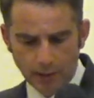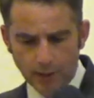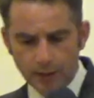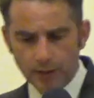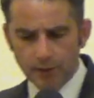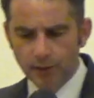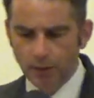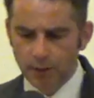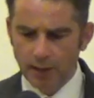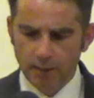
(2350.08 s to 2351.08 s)
And then the
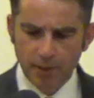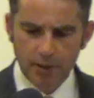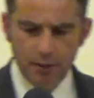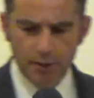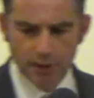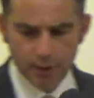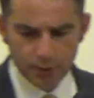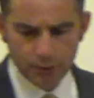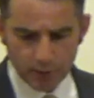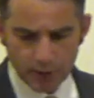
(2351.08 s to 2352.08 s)
third element is
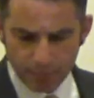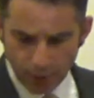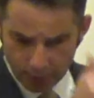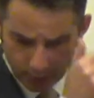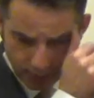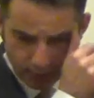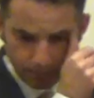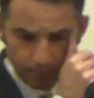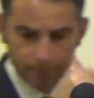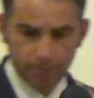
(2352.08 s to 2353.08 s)
his
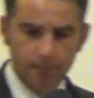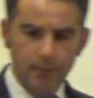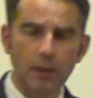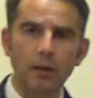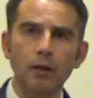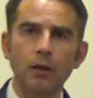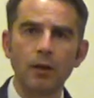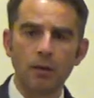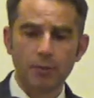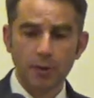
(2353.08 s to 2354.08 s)
response,
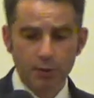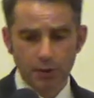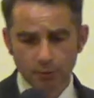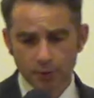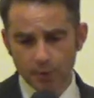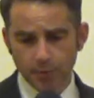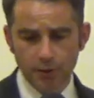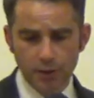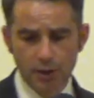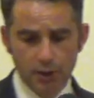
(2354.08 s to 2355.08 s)
because the
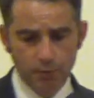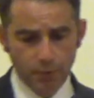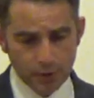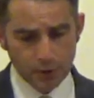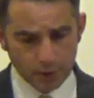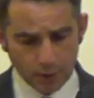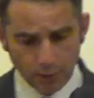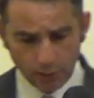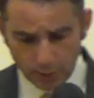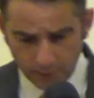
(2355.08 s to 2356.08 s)
response is what is
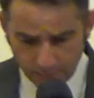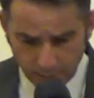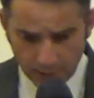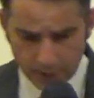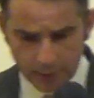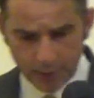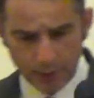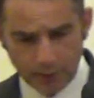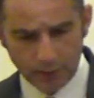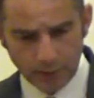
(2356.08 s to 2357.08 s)
recorded for
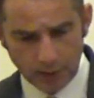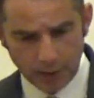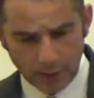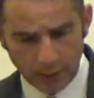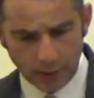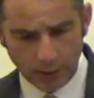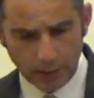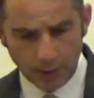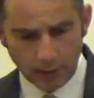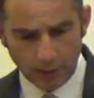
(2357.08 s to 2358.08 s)
us.
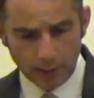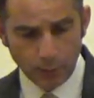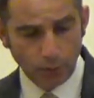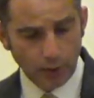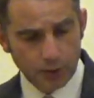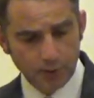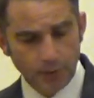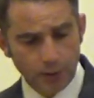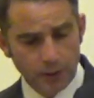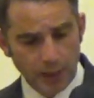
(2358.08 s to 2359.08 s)
In the words of
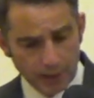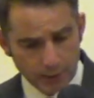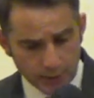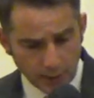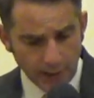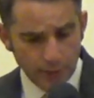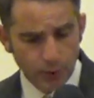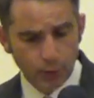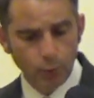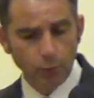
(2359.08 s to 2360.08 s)
our text, I
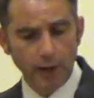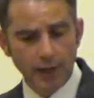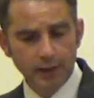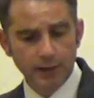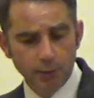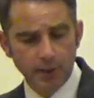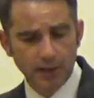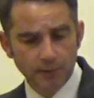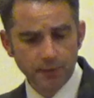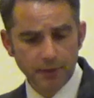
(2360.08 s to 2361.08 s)
will quietly
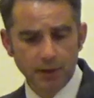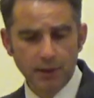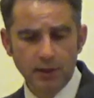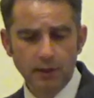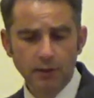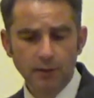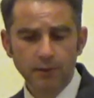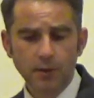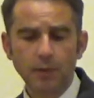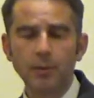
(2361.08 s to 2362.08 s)
wait for the day
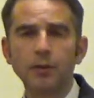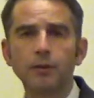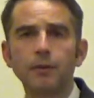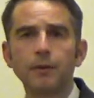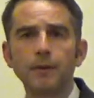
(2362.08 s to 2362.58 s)
of trouble.